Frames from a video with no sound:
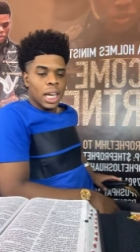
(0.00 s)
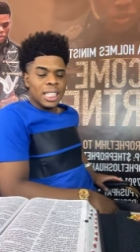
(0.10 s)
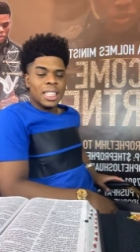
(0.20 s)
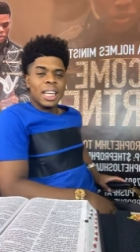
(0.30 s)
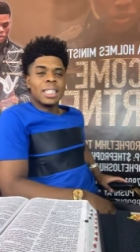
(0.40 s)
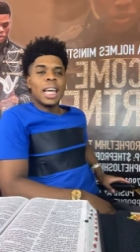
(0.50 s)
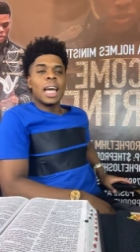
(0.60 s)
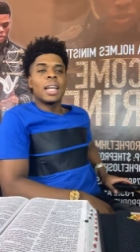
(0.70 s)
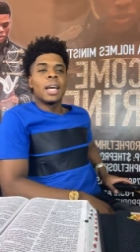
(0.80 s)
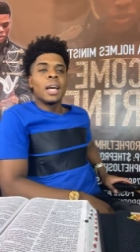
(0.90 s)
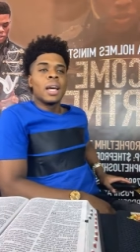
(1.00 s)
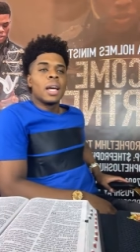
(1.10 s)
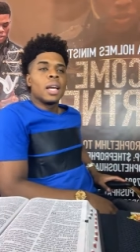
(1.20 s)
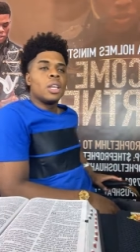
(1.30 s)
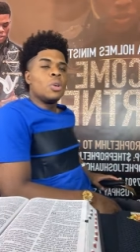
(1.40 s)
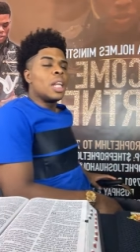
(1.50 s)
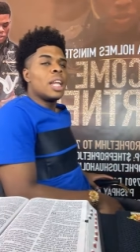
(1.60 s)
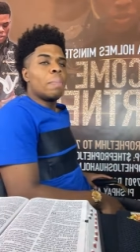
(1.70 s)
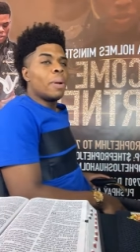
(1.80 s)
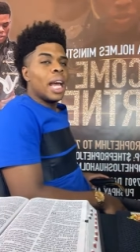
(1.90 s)
It says that you
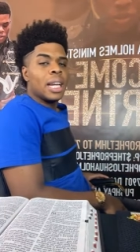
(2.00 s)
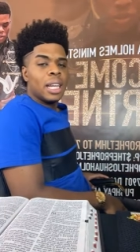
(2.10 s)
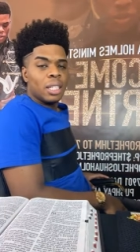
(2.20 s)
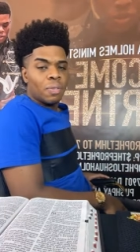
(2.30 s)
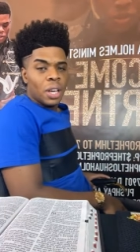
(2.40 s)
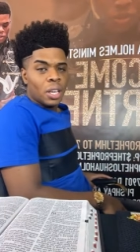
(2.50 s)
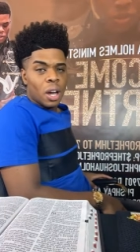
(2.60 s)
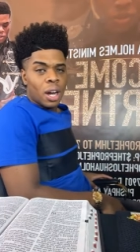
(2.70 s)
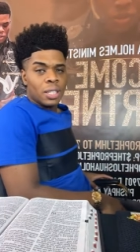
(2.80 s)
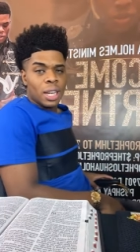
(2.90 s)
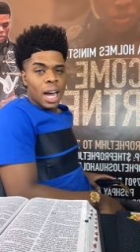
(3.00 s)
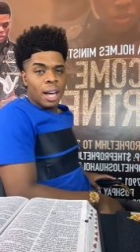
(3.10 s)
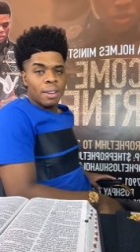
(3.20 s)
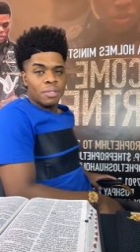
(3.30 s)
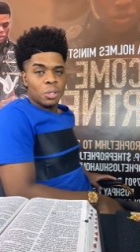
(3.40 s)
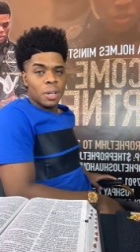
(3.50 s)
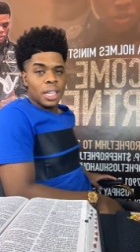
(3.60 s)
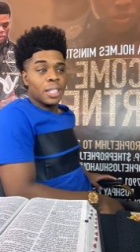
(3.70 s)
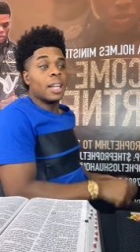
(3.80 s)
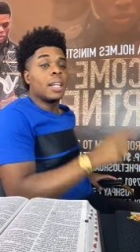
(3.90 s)
didn't plant these vineyards and olive
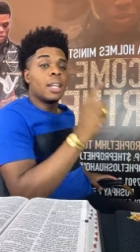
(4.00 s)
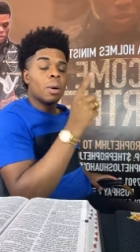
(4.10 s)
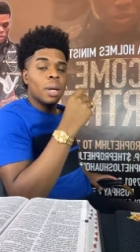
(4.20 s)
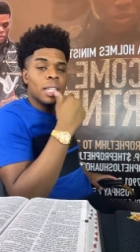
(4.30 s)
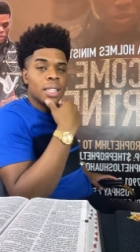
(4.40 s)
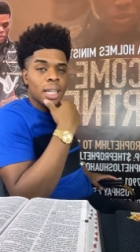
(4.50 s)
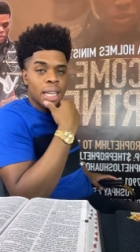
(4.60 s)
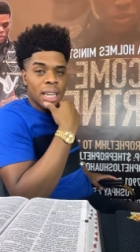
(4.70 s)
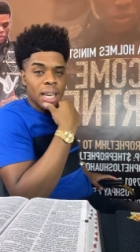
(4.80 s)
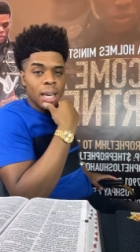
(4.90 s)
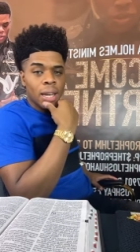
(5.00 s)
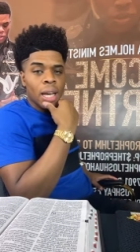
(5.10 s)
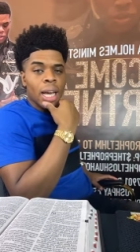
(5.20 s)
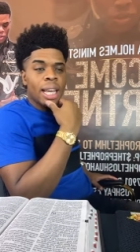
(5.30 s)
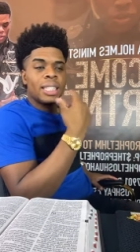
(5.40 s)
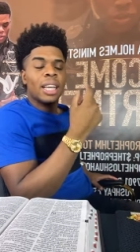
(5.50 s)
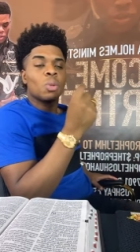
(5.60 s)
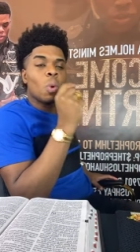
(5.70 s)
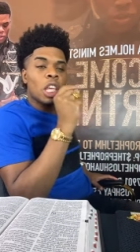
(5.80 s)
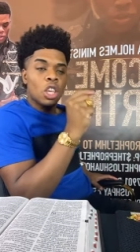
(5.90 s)
trees. And look what it says at the end. It
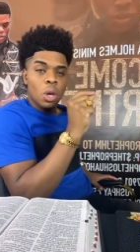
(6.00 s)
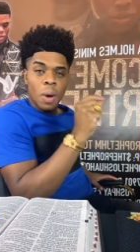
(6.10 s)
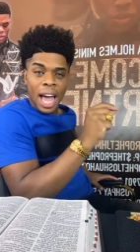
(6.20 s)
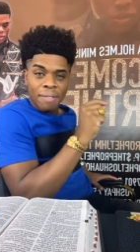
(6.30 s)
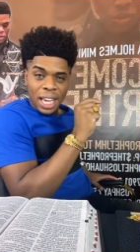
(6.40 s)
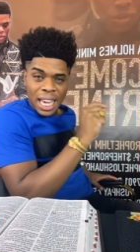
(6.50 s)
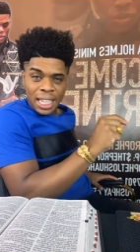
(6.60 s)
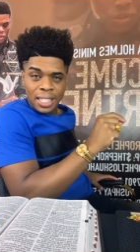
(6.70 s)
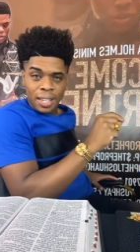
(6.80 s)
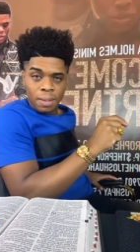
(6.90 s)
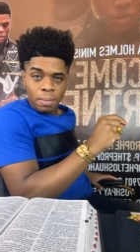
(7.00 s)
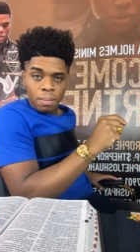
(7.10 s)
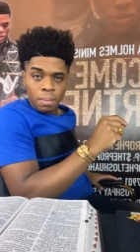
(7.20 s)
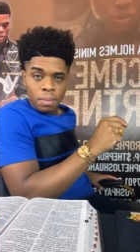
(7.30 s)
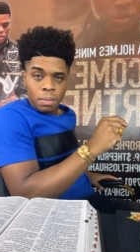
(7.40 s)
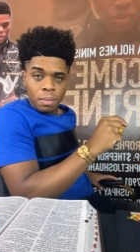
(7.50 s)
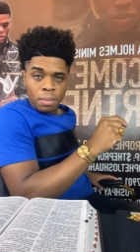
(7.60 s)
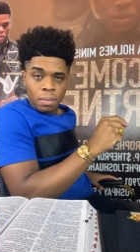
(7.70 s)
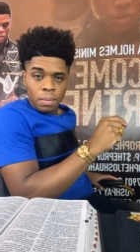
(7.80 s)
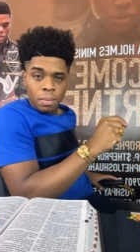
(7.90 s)
says, when you have eaten,
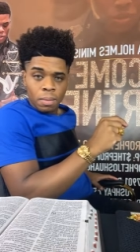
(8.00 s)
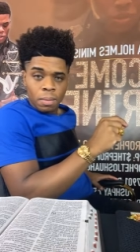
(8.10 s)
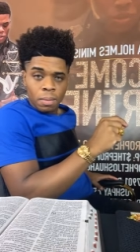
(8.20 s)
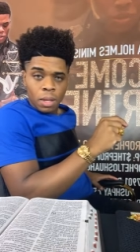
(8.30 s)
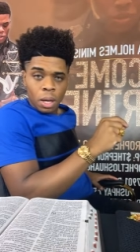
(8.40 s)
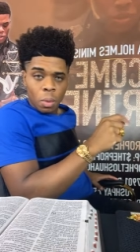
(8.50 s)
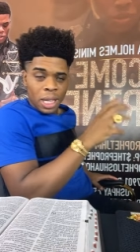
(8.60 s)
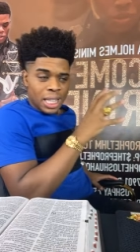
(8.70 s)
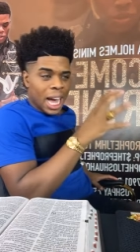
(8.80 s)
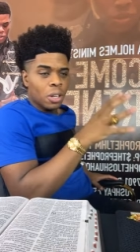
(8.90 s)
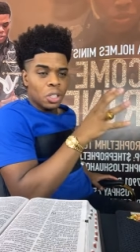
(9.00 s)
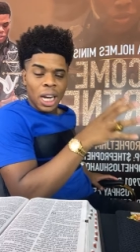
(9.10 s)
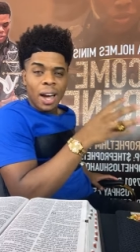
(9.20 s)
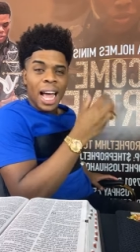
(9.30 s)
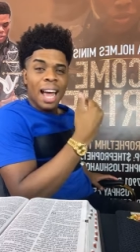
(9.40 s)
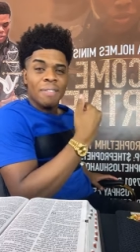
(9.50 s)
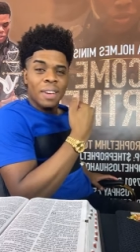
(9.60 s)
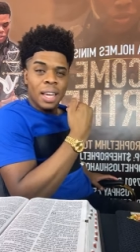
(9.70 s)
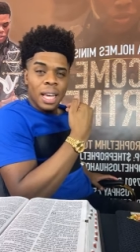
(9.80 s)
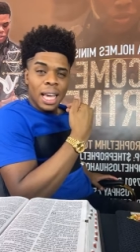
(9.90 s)
when thou shalt have